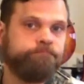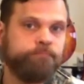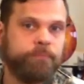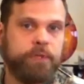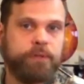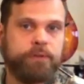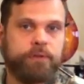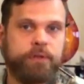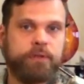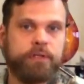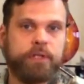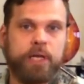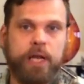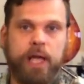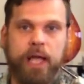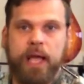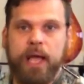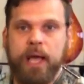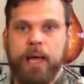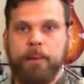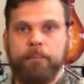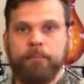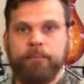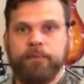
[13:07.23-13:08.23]
This isn't an
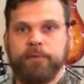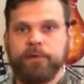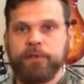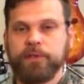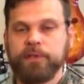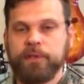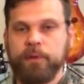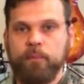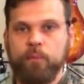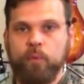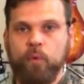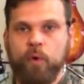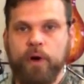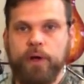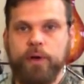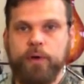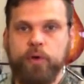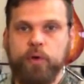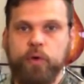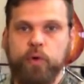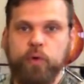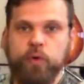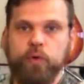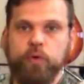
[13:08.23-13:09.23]
amp for someone
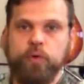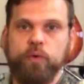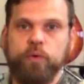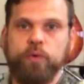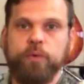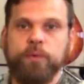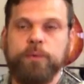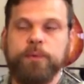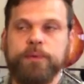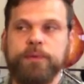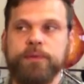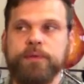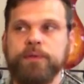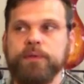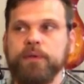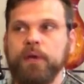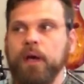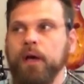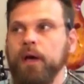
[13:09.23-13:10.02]
who's